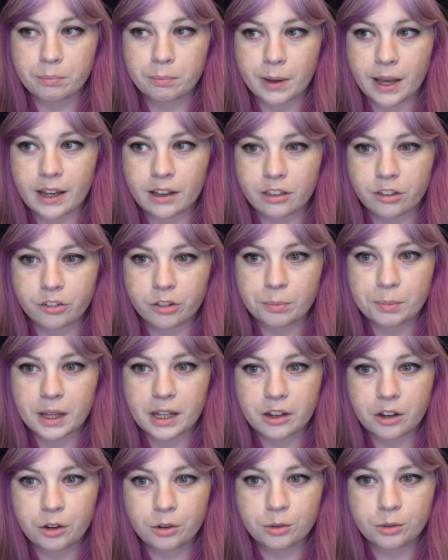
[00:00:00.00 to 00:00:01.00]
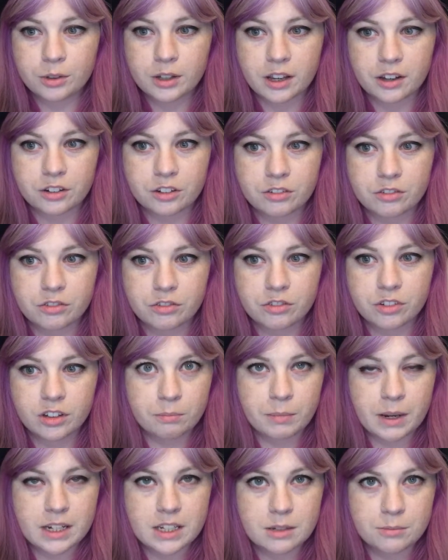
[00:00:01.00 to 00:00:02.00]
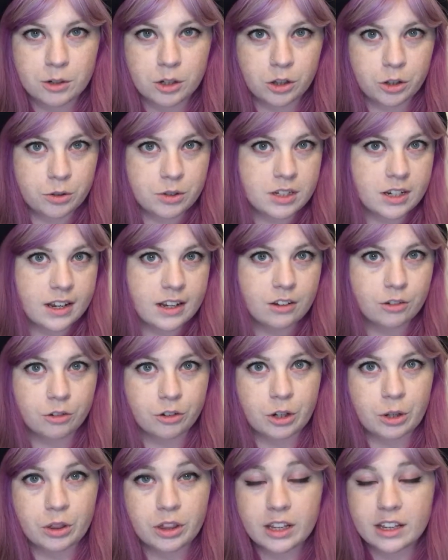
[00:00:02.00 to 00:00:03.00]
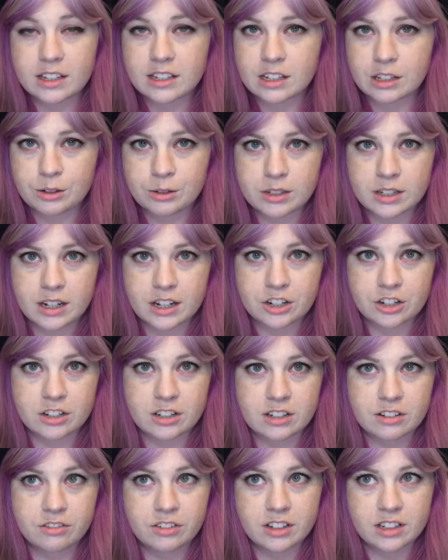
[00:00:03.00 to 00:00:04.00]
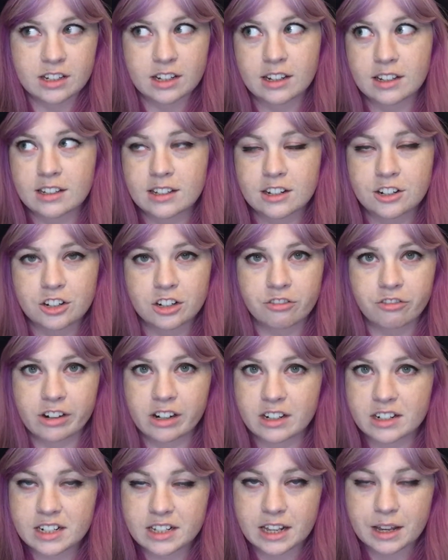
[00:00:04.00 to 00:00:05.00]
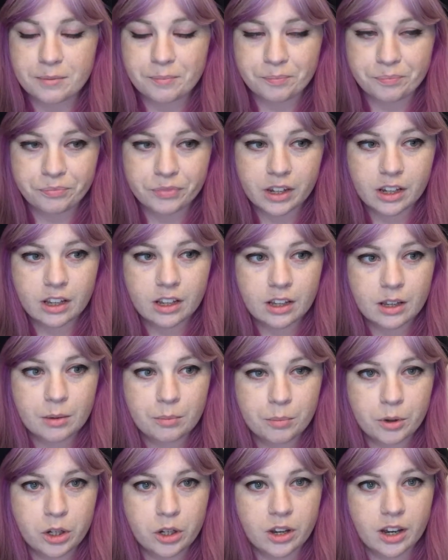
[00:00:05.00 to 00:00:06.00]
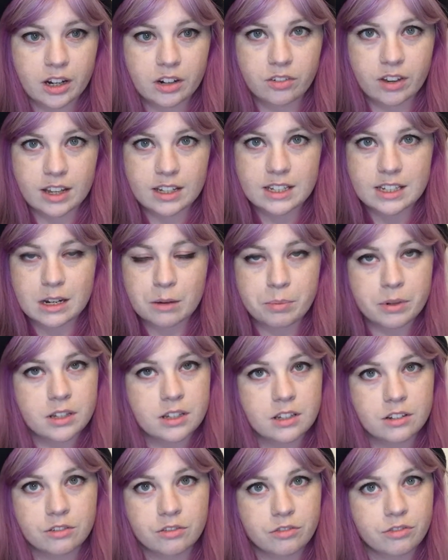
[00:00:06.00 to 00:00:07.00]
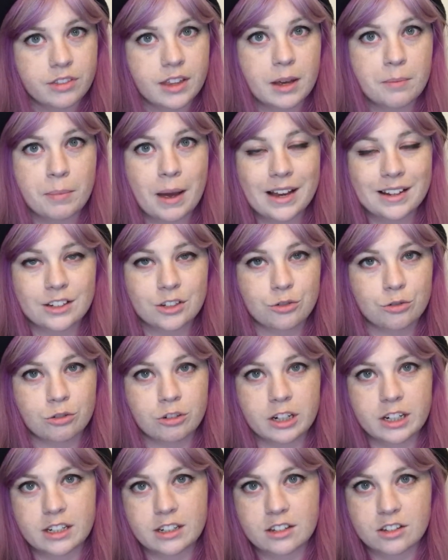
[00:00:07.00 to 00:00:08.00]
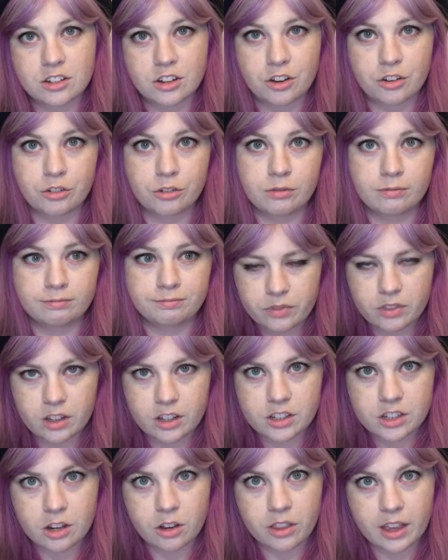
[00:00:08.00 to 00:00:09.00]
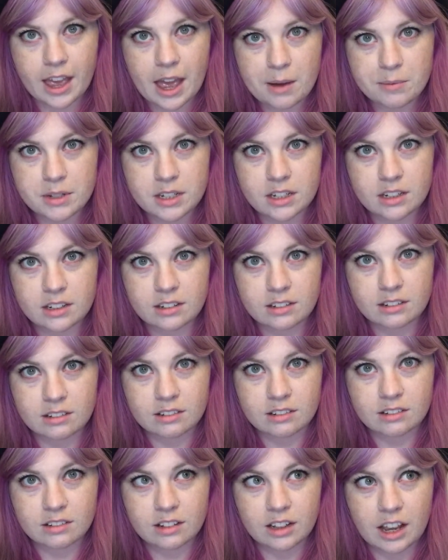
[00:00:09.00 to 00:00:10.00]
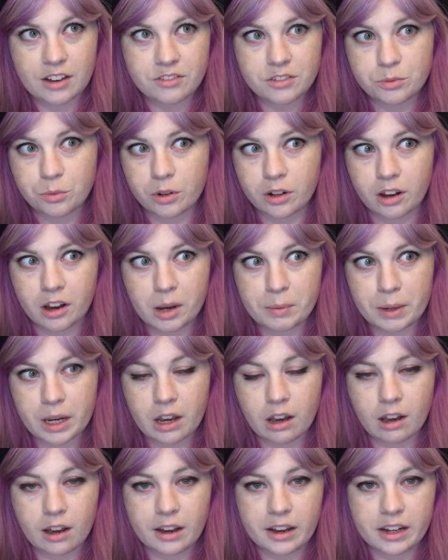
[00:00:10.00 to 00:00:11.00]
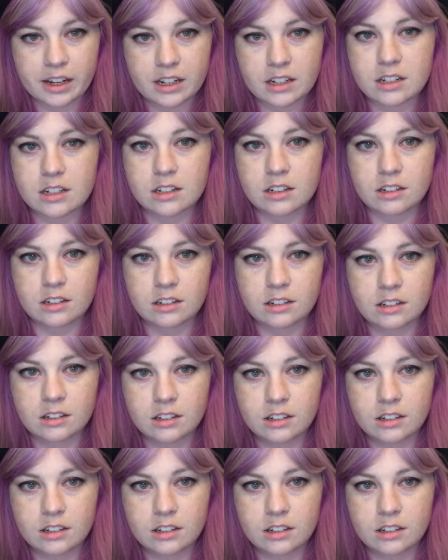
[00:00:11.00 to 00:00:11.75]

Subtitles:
back through the black hole kind of makes them hallucinate, or you think it's hallucinations, it feels like it's actually real to them, but you kind of get snippets of their backstory. So the captain left one guy behind, and